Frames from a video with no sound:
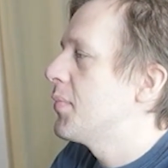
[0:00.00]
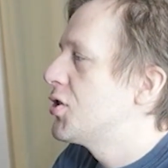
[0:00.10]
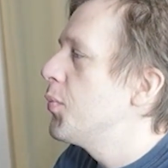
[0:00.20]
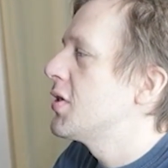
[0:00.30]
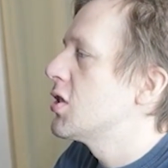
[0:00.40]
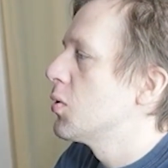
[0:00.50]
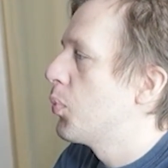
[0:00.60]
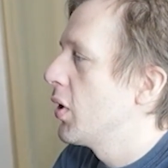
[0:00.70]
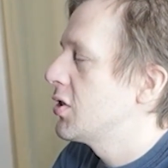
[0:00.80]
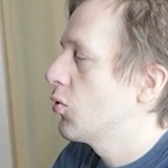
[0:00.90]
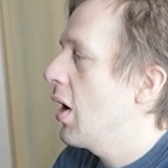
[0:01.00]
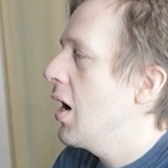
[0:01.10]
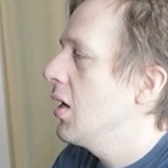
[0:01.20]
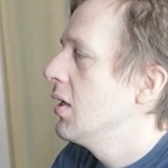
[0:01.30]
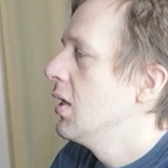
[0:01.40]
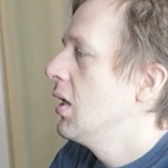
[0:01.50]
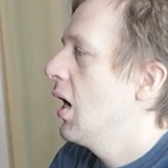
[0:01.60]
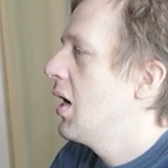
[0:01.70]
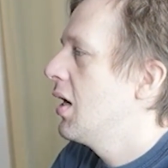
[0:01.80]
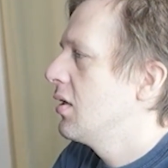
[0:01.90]
2 potential points required,
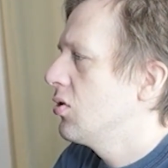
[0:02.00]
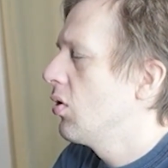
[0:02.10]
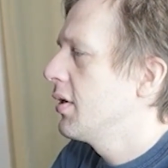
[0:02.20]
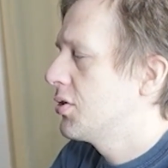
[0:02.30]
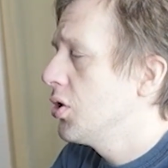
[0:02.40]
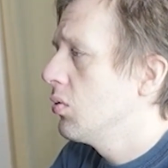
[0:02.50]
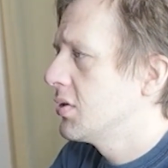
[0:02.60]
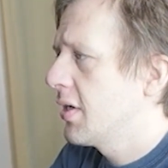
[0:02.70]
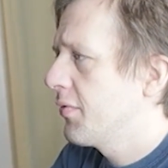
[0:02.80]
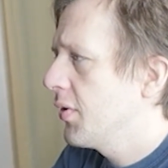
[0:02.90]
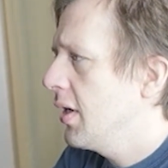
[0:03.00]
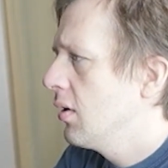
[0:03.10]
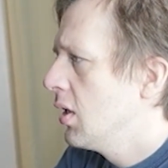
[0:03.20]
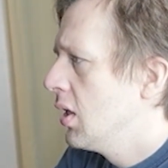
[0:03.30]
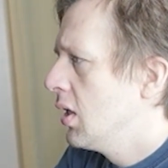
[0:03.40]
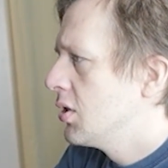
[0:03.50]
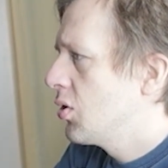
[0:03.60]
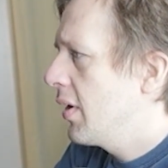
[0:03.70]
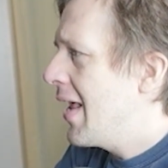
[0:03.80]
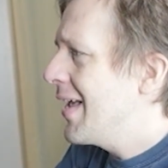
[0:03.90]
only 2 instead of 3. So
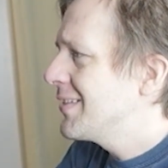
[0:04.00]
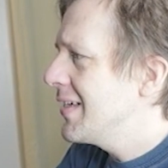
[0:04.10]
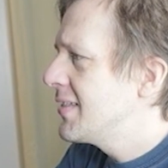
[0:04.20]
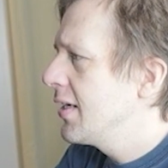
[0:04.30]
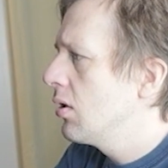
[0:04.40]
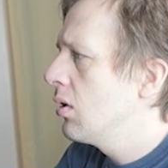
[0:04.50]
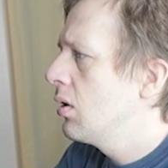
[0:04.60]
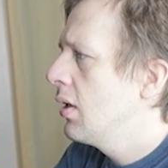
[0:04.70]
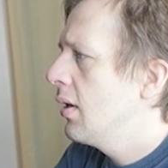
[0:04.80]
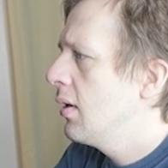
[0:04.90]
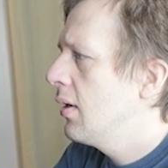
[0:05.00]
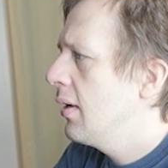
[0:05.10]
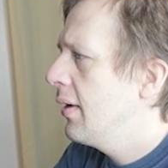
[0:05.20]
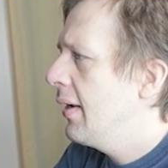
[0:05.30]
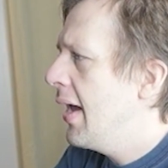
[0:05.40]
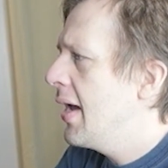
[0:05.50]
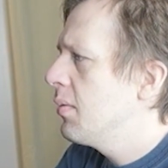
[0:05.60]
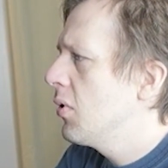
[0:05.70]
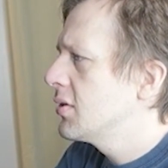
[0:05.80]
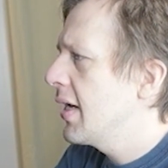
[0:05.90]
enhance a single and
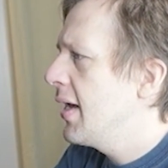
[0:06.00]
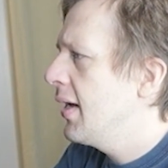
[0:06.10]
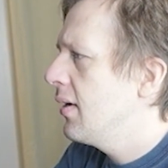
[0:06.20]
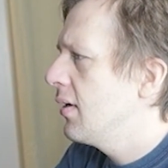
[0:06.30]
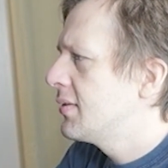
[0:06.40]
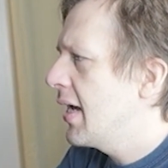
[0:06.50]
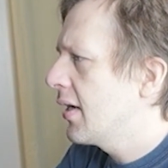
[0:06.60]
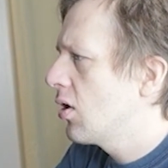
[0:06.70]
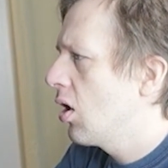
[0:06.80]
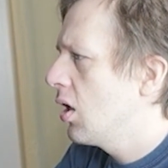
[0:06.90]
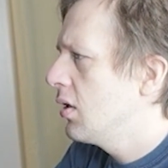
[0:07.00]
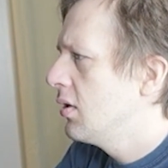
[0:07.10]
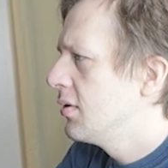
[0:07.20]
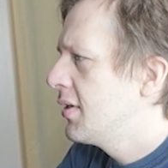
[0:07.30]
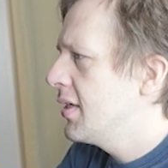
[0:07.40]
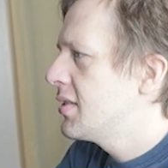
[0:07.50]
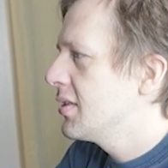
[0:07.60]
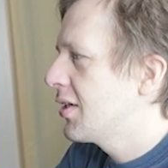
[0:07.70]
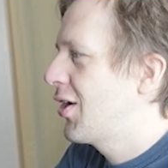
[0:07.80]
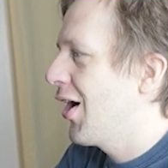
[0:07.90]
multi-hit attack card. This
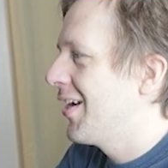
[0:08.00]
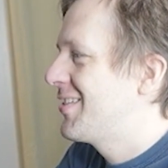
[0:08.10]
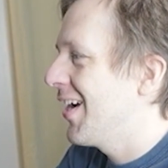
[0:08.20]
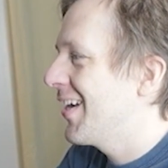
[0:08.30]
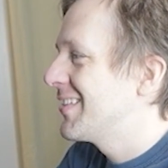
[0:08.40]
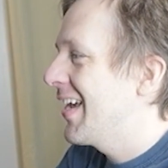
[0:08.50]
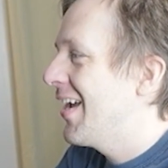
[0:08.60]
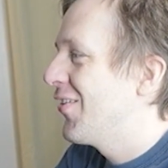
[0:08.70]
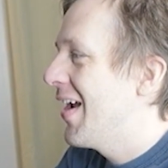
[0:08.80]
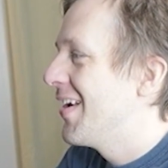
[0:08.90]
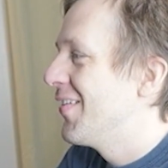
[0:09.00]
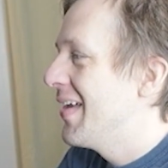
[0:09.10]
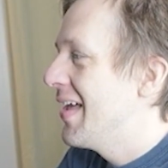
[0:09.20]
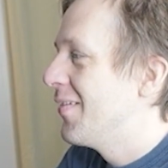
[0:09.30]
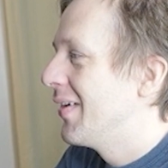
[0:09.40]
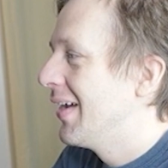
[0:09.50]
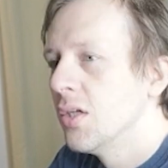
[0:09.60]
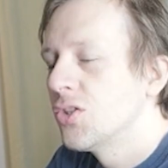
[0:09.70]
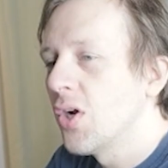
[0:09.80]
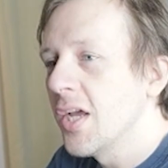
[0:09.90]
card targets a random enemy.
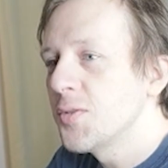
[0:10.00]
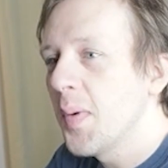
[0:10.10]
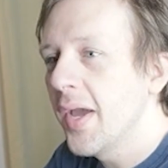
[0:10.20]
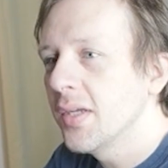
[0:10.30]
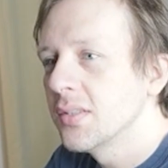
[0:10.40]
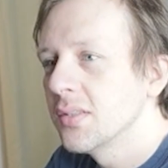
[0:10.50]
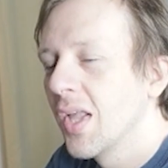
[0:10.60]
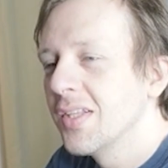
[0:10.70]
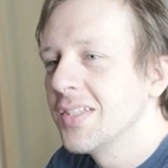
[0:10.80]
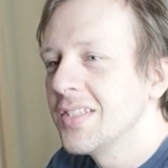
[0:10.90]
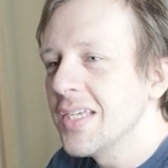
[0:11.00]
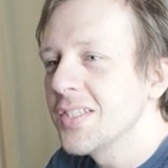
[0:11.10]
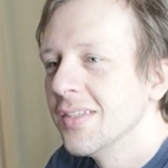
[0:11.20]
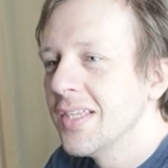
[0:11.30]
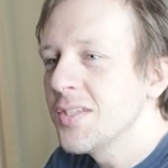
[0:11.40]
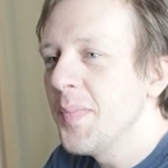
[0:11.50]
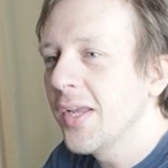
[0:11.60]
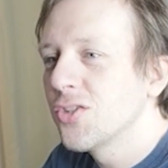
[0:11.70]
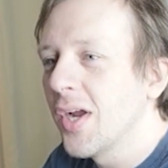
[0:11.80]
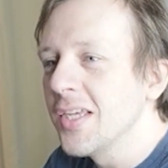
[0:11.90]
Tri-Spikes? Does this make
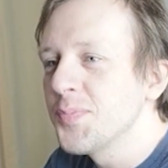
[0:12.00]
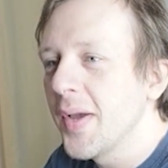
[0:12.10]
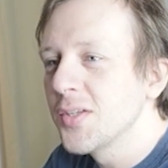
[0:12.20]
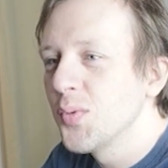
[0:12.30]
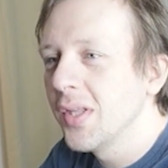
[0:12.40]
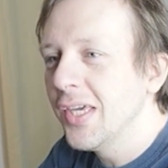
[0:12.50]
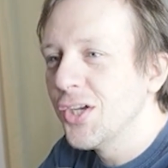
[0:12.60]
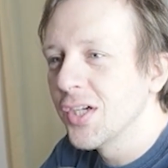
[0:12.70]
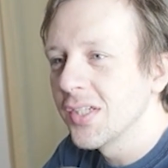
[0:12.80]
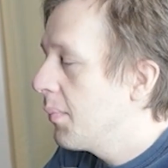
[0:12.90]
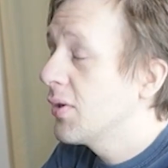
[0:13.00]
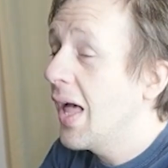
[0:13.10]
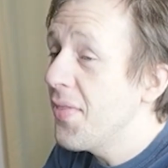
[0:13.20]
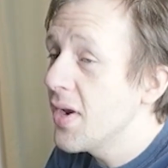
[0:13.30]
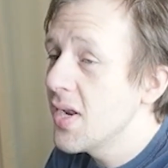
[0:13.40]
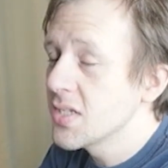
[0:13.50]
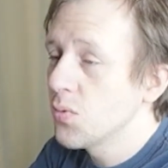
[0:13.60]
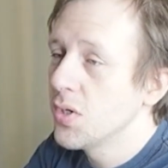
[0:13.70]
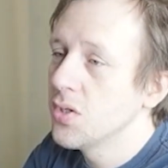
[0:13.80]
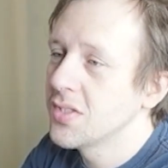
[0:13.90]
Tri-Spikes really good? I'm glad that it doesn't
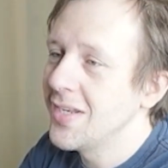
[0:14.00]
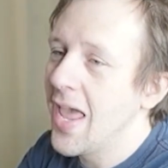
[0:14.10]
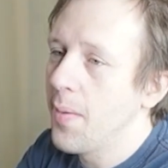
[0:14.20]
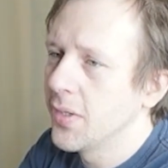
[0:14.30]
reduce the damage,